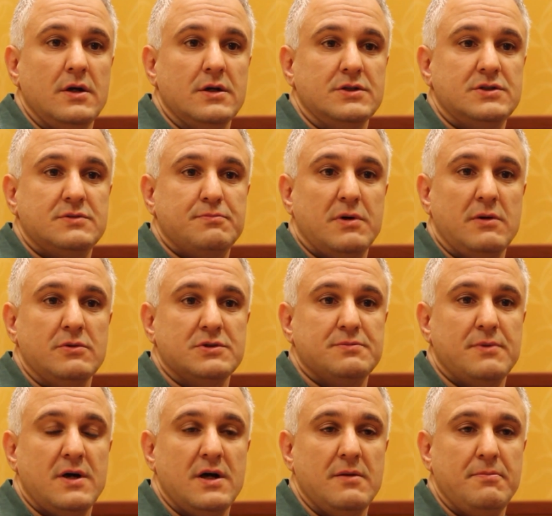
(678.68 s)
it's published
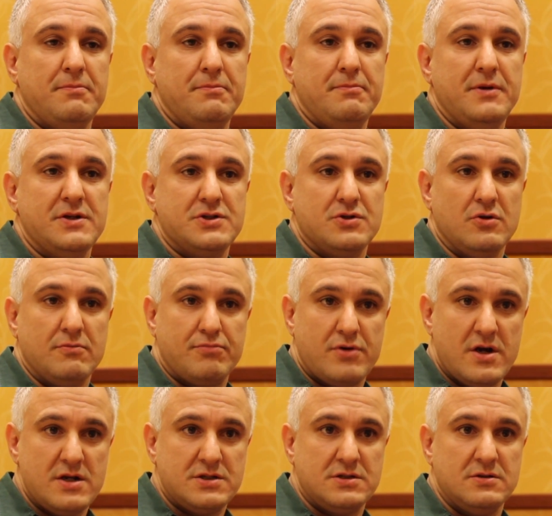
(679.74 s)
by Pitchstone
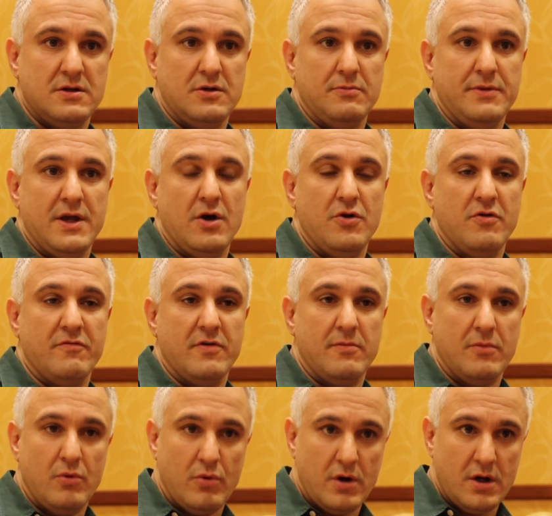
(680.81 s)
Press. It'll be out
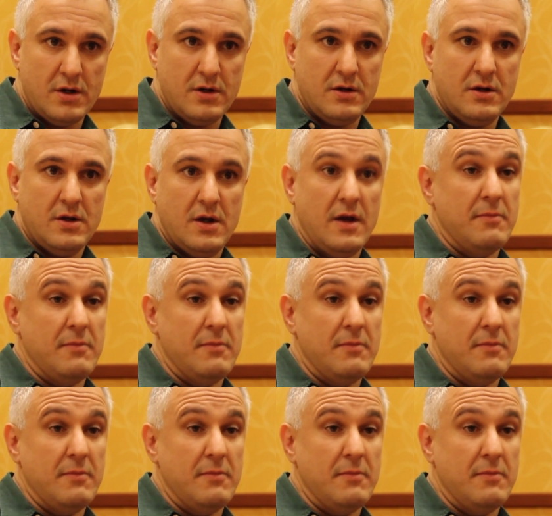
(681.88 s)
November 1.